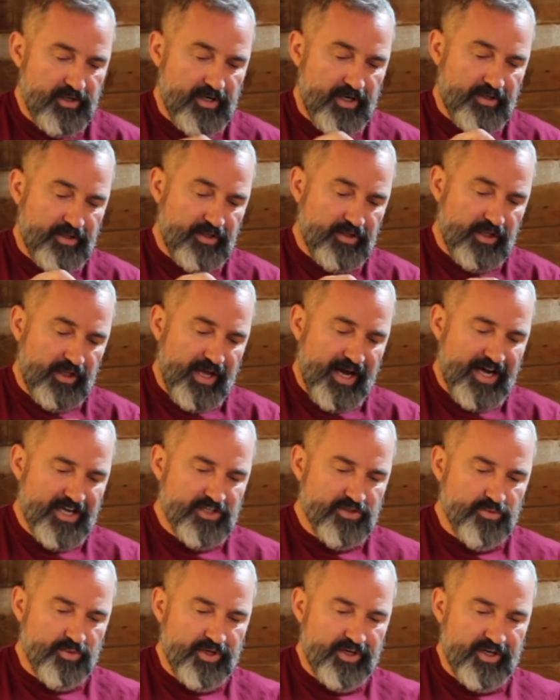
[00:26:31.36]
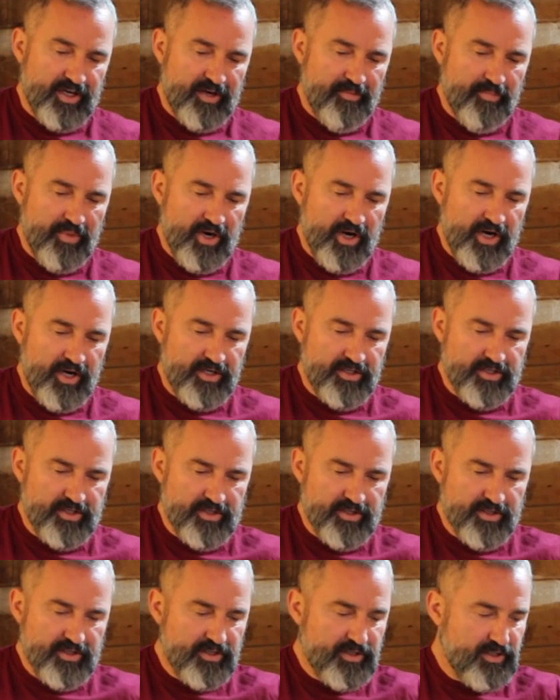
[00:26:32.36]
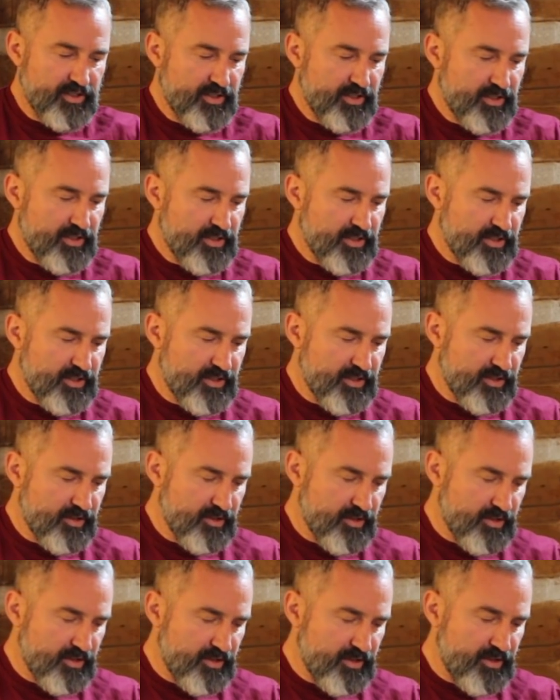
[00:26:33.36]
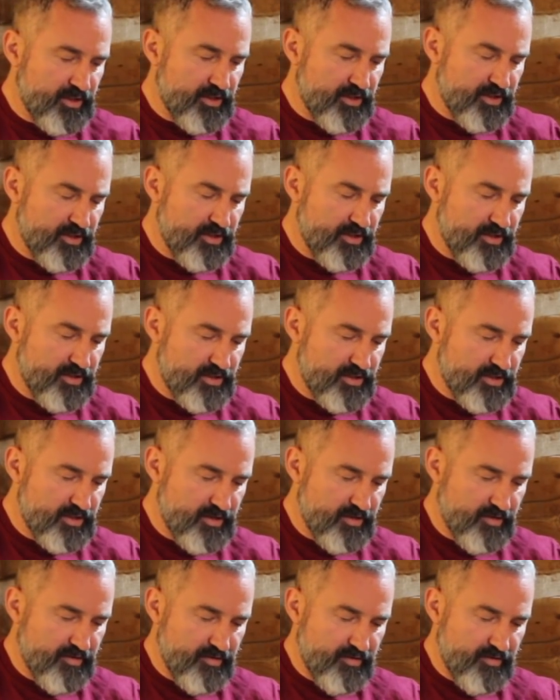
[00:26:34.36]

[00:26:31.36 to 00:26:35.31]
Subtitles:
And then the last one I bought is